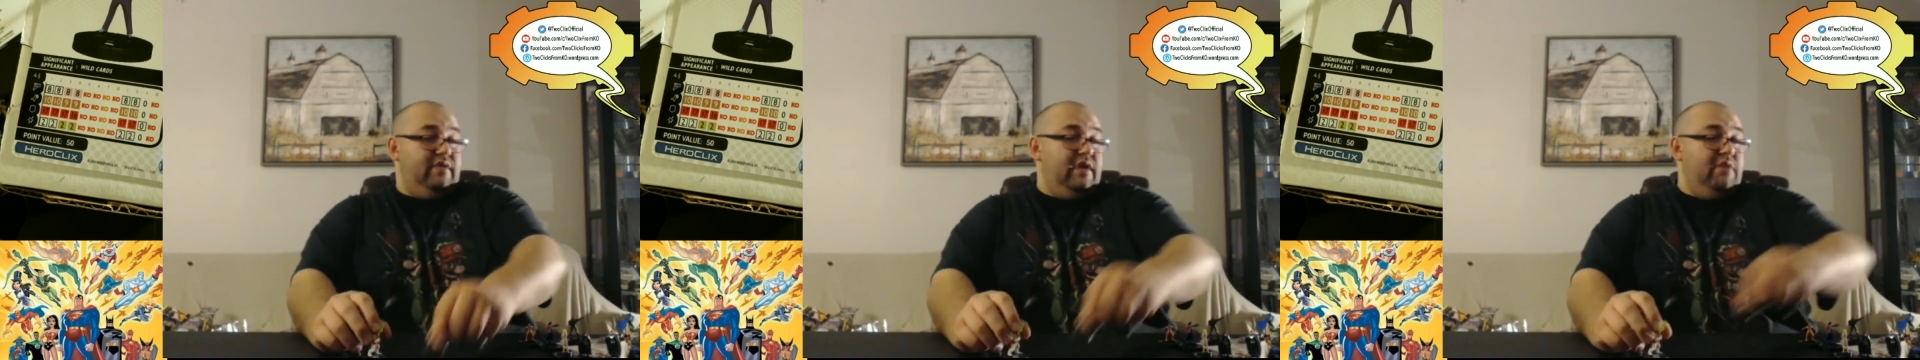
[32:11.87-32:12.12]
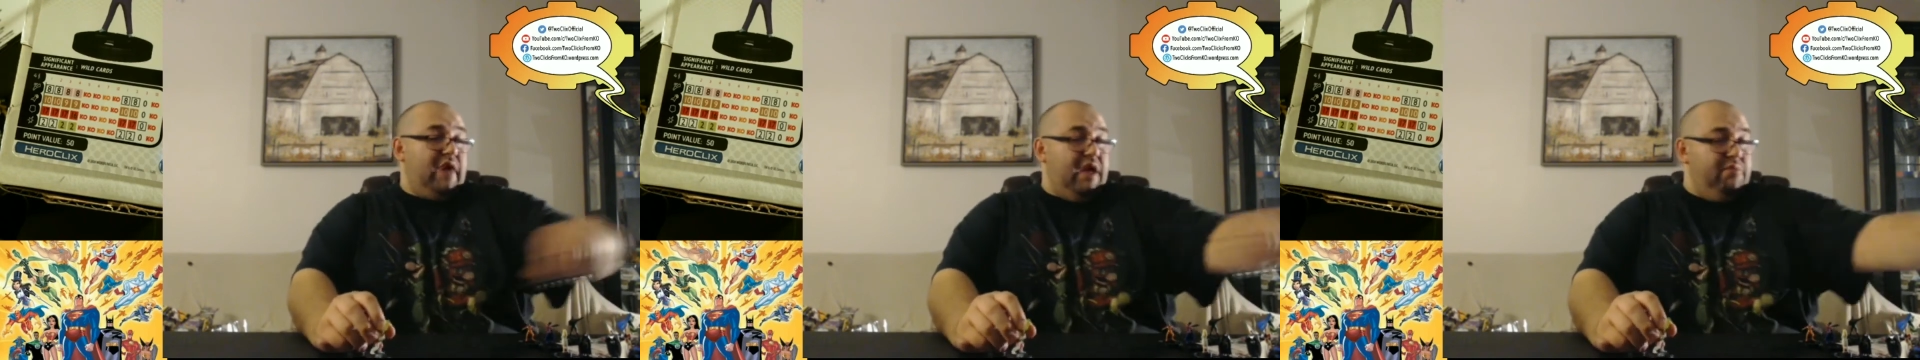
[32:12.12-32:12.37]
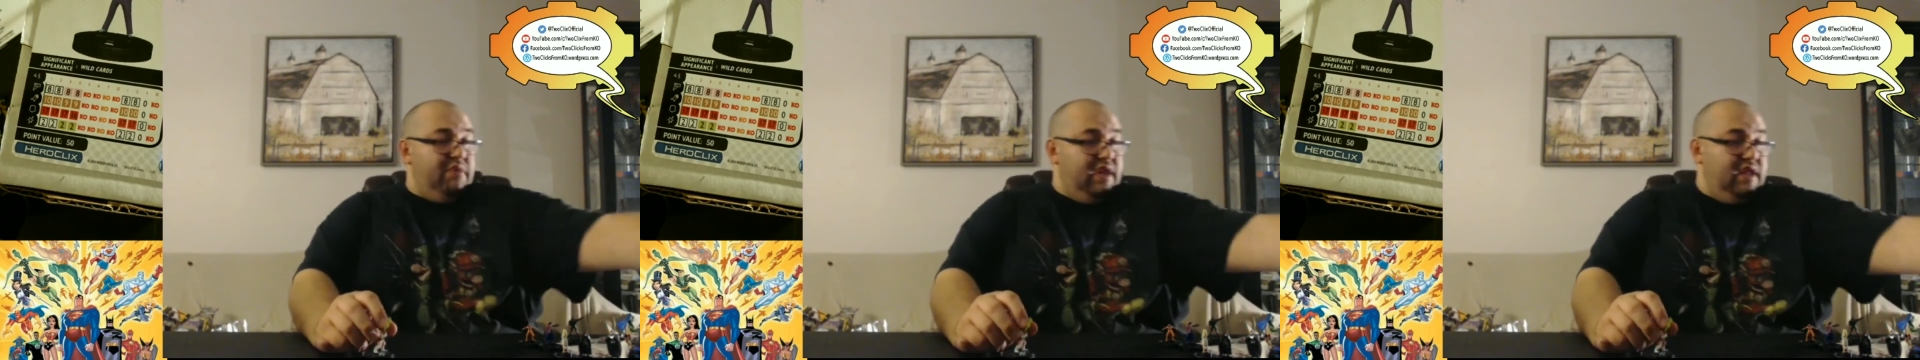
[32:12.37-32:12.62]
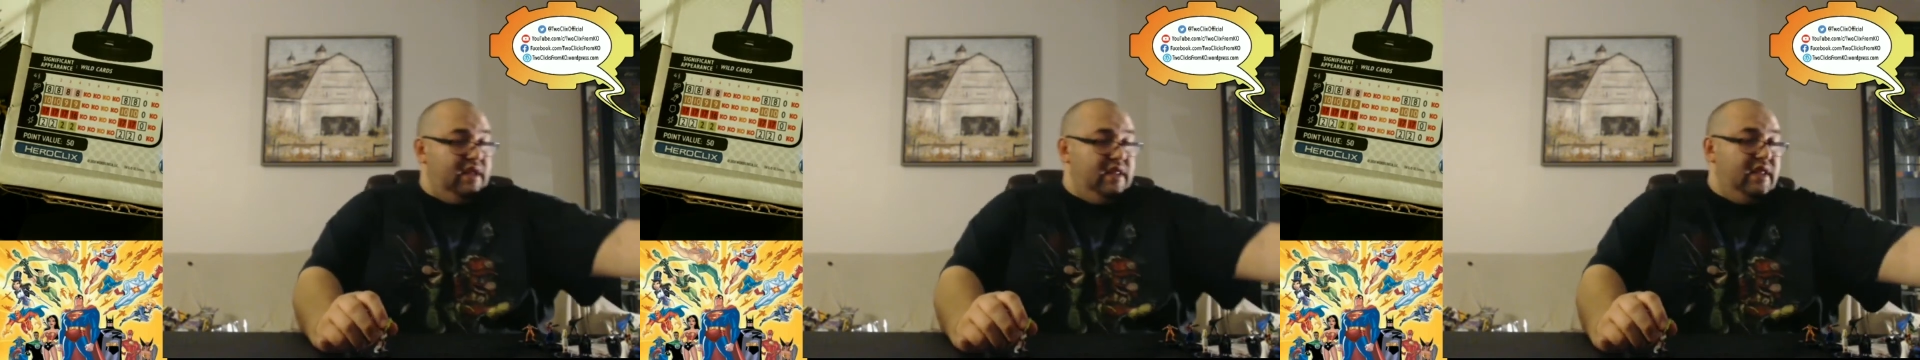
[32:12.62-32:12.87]
Superman.
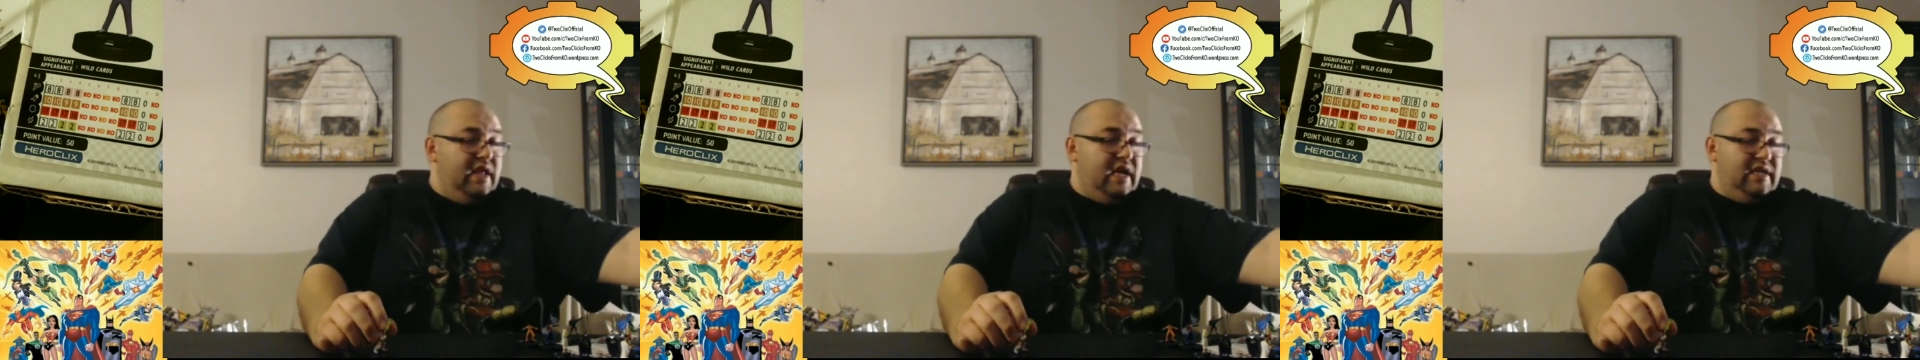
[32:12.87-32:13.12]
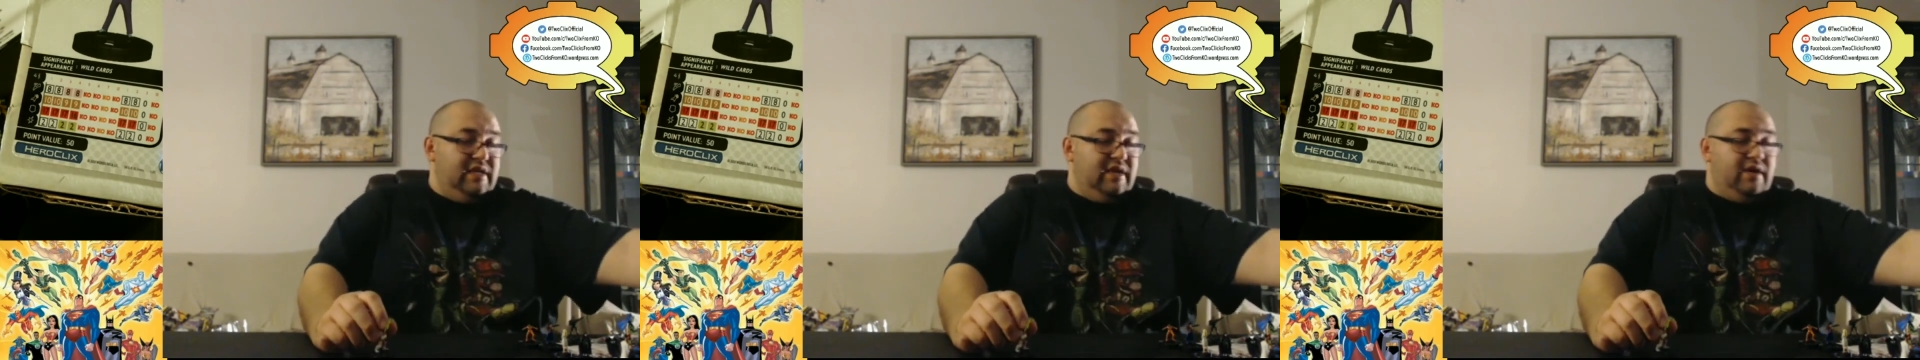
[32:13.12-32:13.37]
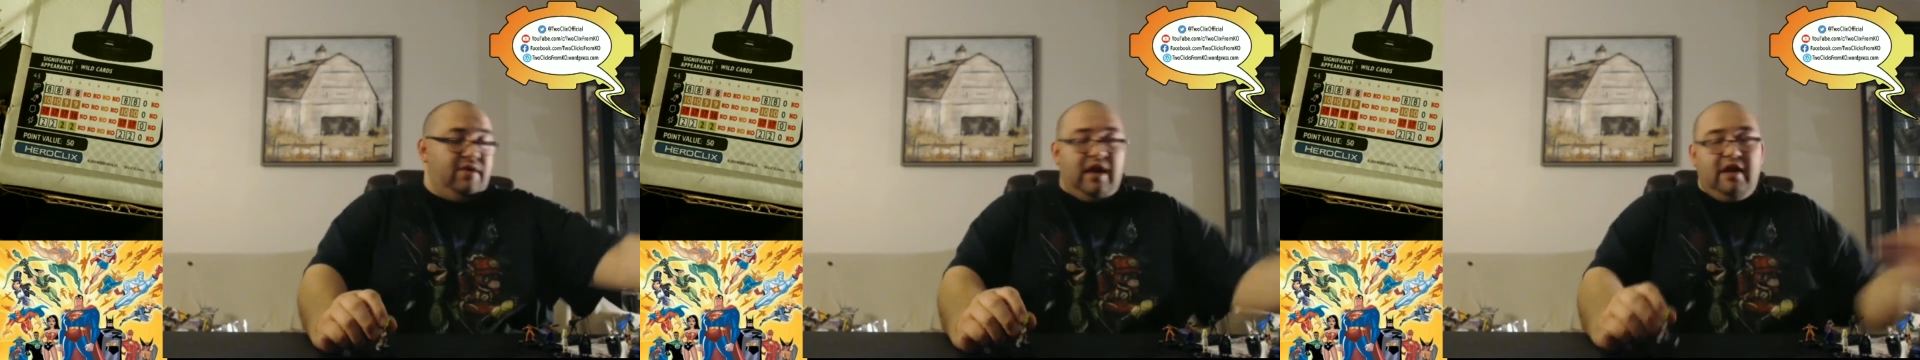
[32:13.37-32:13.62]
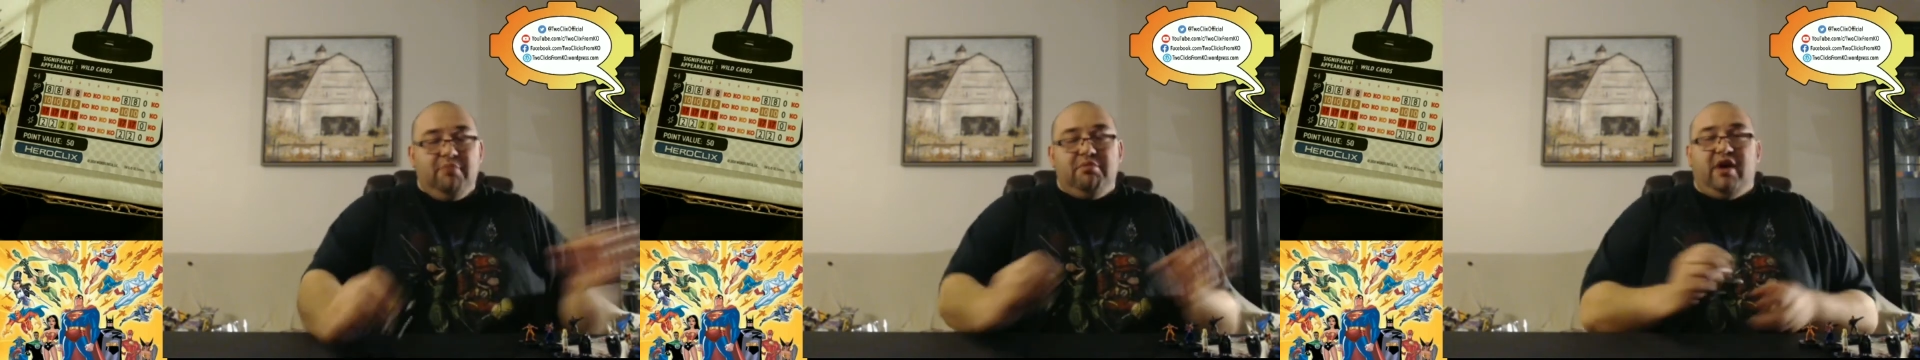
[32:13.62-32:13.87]
So 4 Justice
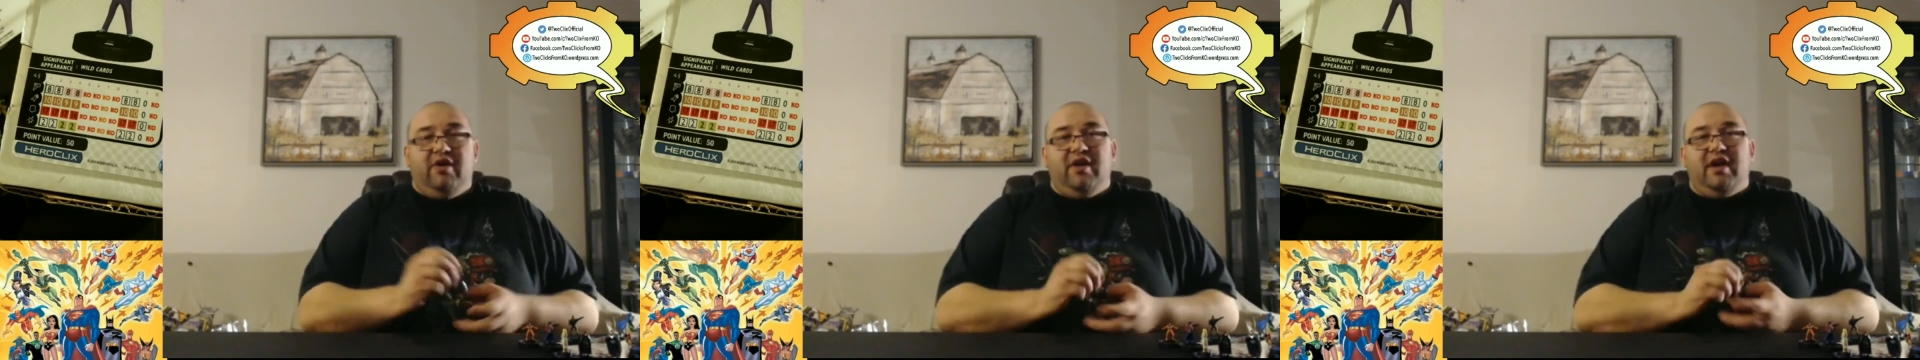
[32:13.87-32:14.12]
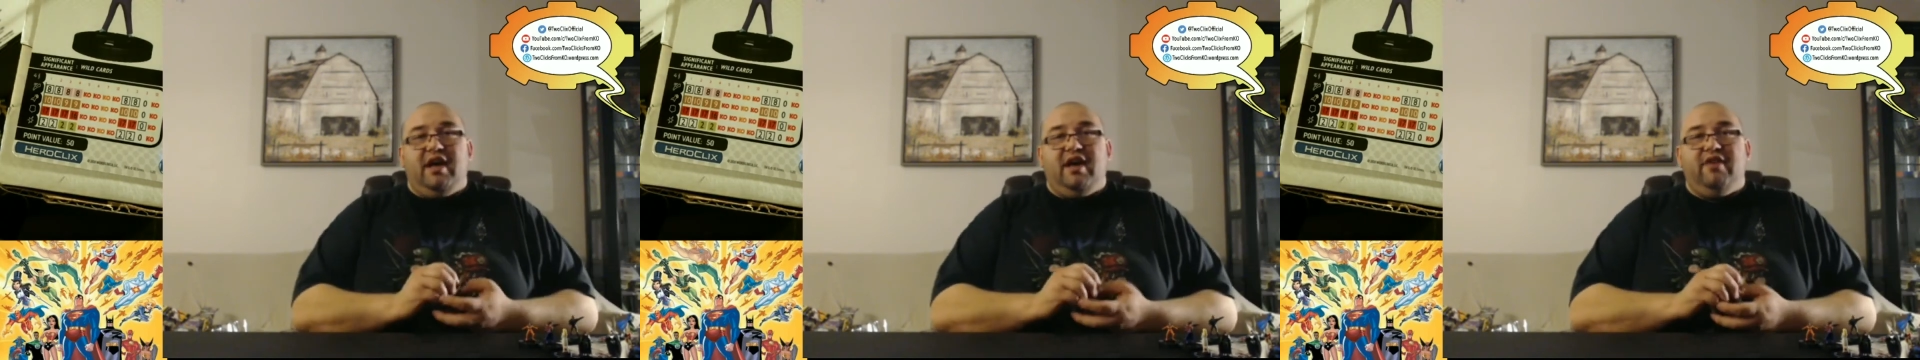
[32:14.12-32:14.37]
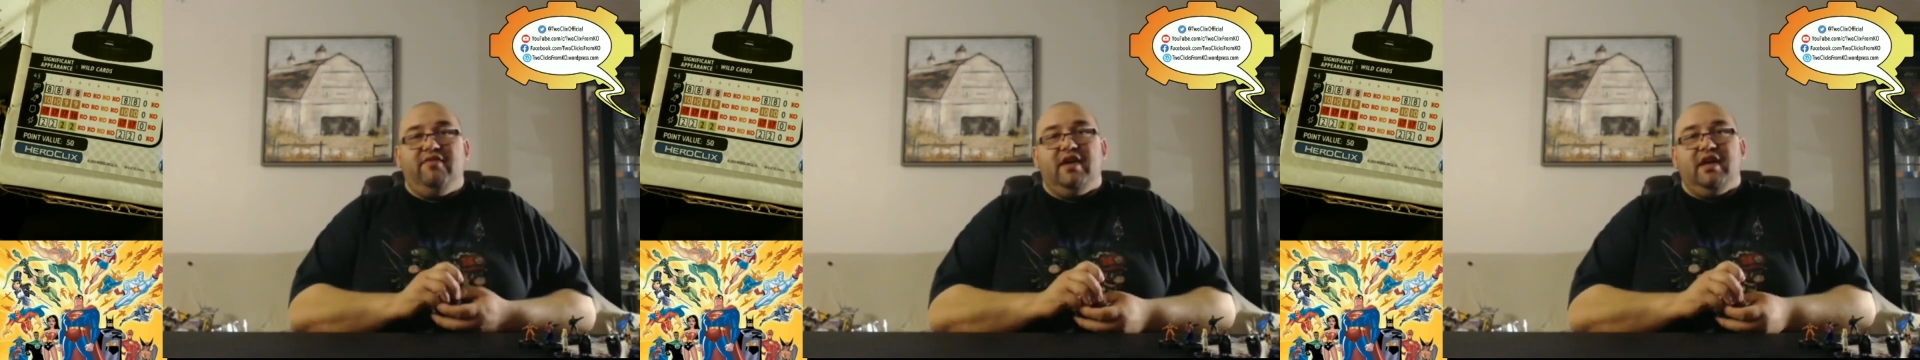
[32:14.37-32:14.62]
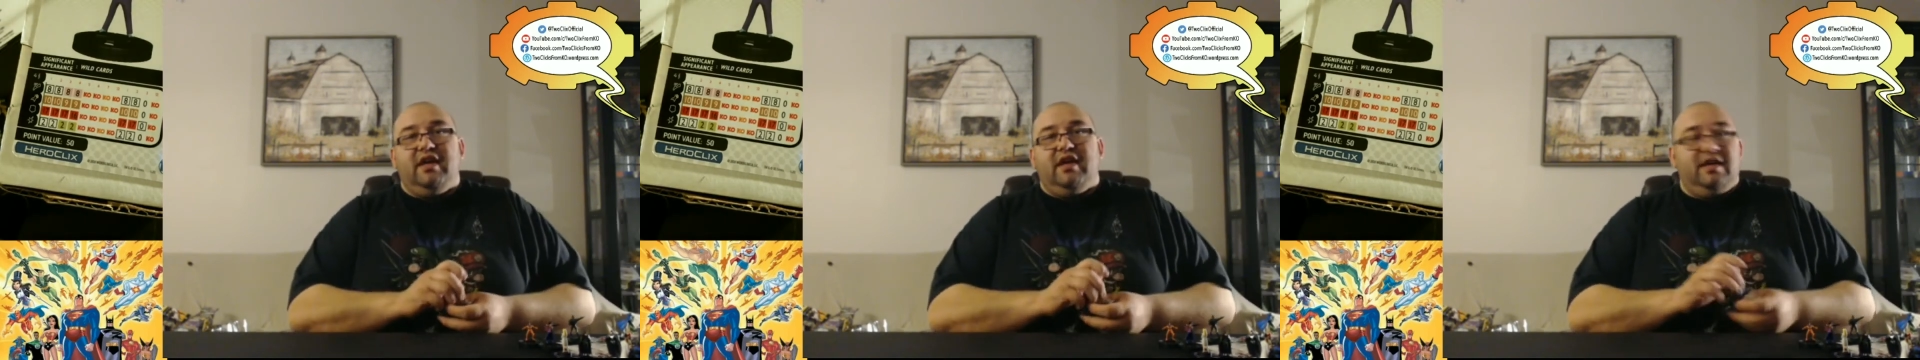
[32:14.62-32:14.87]
League team-up
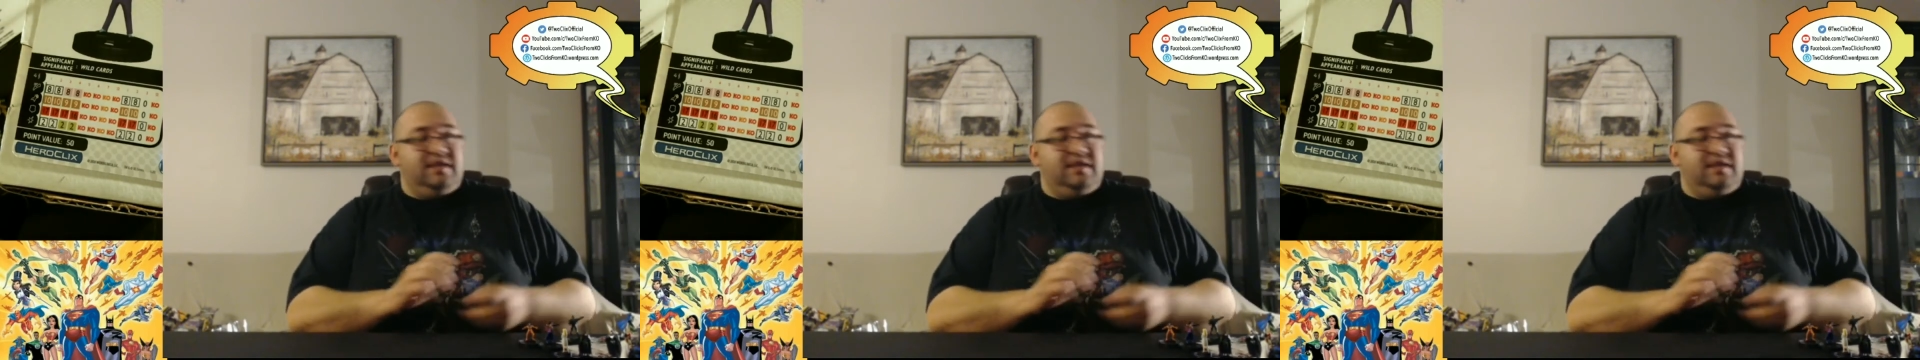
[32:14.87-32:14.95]
cards.